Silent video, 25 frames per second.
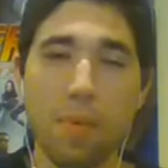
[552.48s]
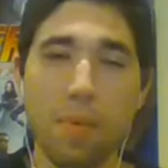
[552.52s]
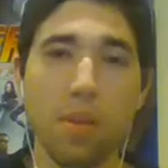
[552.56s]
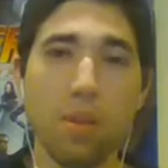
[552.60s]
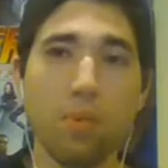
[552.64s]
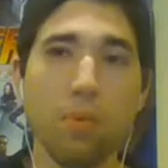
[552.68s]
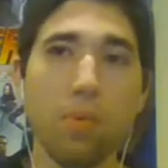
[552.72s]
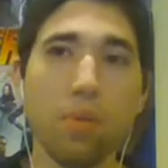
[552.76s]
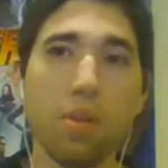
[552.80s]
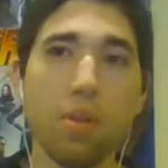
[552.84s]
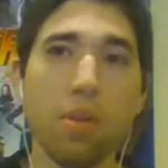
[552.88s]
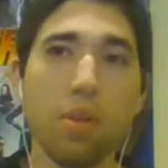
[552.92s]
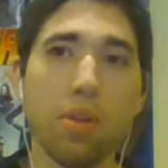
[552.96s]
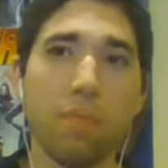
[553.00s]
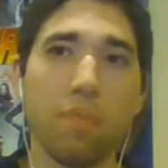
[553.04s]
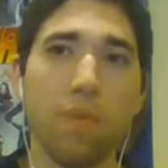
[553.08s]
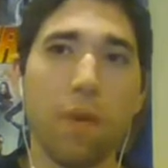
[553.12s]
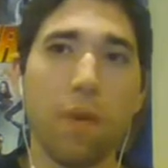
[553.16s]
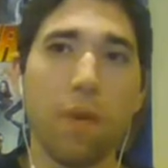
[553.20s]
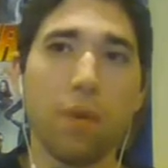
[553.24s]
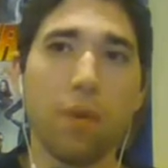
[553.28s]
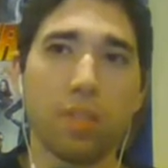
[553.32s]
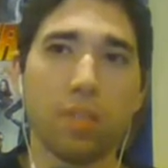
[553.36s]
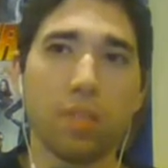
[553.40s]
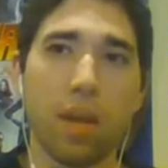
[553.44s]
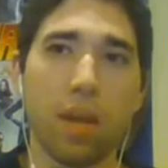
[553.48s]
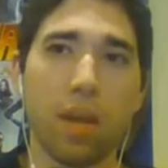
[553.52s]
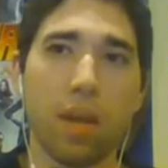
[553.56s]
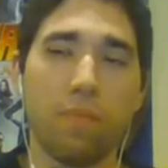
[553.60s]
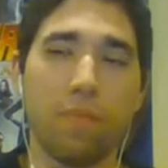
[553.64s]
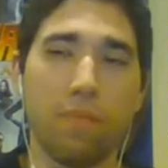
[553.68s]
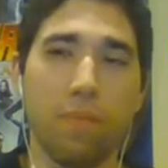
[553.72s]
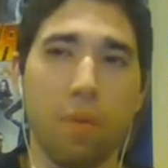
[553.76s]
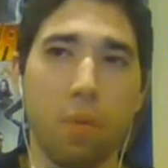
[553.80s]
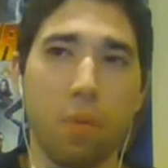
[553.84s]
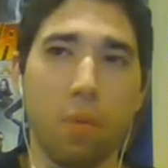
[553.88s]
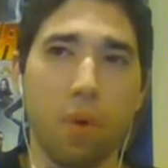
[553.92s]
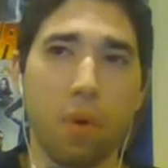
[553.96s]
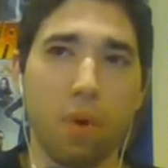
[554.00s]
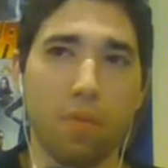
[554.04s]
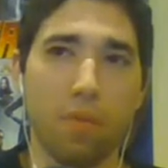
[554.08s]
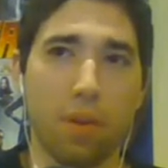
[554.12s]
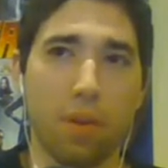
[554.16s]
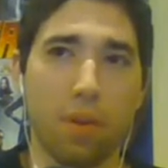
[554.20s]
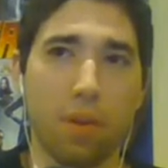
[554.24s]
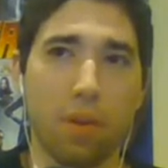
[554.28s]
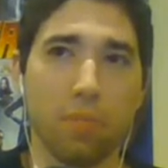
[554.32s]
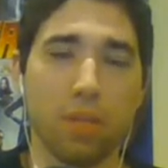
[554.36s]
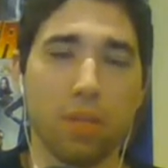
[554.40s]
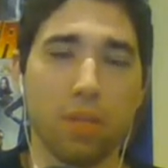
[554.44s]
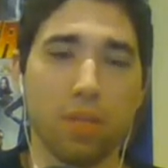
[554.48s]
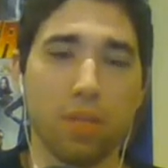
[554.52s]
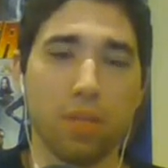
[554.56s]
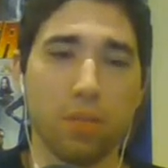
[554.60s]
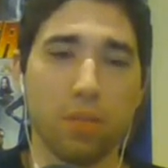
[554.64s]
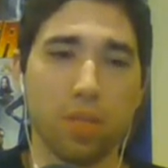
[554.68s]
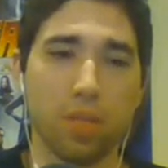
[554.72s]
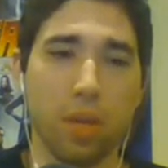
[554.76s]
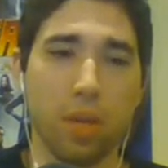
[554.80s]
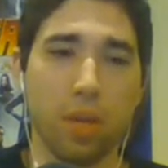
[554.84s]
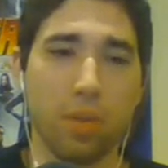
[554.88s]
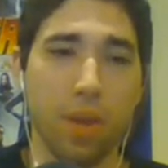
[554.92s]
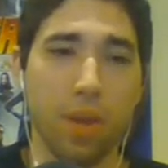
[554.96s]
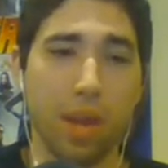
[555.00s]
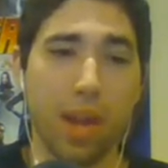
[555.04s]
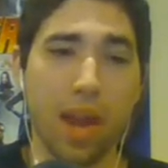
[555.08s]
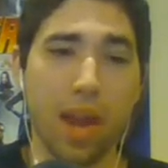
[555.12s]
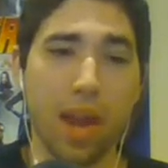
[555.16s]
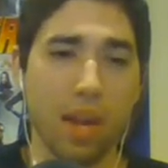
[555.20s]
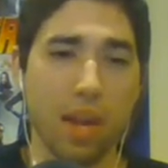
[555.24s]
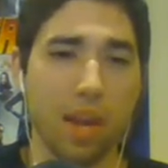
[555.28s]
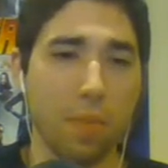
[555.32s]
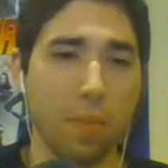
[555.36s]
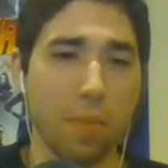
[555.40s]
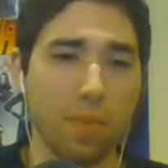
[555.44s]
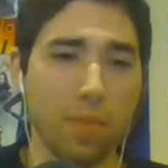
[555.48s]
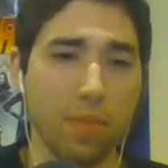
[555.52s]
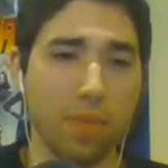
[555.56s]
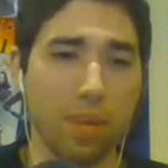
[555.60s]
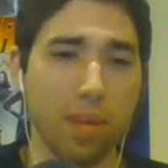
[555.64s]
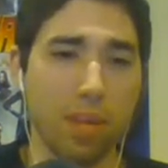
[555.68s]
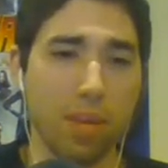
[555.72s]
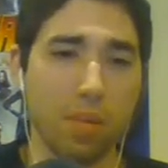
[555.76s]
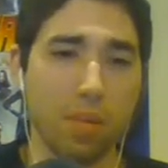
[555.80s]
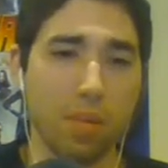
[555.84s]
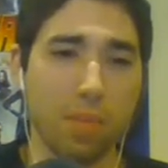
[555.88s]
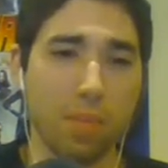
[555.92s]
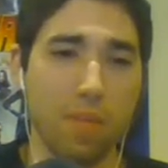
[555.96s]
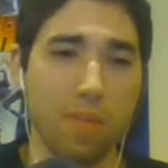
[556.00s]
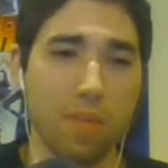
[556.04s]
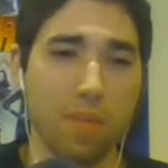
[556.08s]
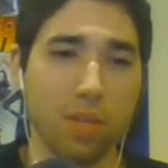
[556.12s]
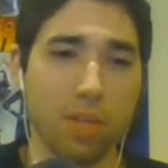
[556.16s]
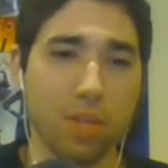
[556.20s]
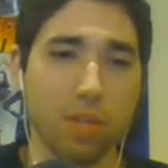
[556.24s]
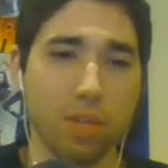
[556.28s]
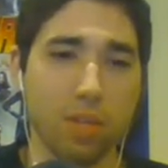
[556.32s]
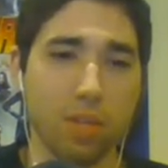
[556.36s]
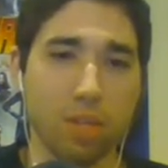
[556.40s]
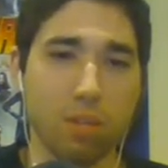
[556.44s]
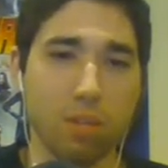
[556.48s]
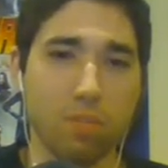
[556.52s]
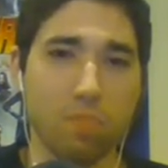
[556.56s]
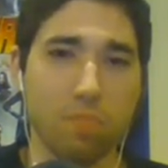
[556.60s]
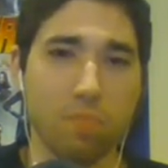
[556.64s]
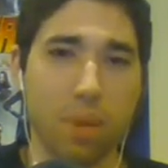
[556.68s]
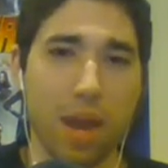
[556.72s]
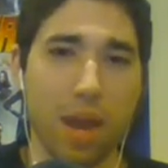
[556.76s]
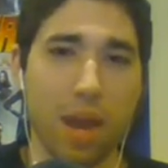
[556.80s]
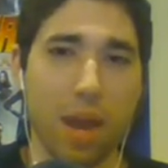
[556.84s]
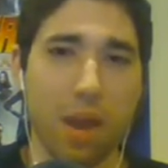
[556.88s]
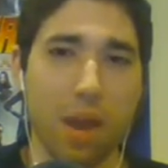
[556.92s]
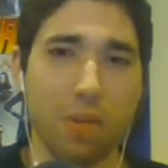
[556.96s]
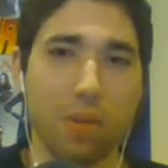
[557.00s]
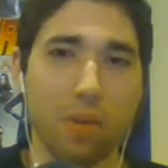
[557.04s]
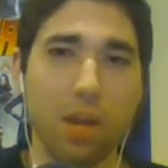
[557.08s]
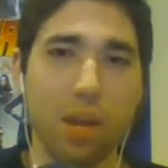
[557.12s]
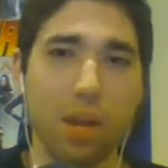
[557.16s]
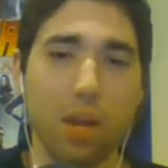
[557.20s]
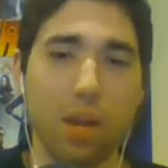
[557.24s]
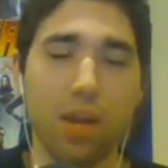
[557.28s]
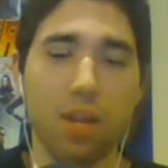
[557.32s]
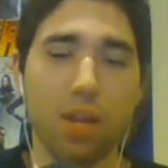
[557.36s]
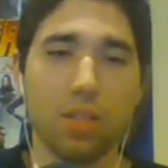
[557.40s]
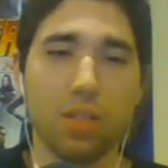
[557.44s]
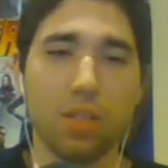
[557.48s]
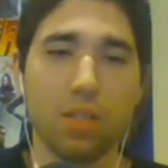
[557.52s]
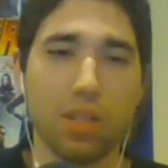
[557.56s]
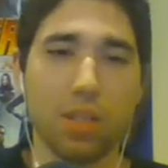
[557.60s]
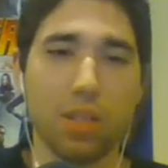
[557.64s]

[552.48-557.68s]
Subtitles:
you really only focused on 4 of them, because there were some that kind of come at the end of the movie to just bow to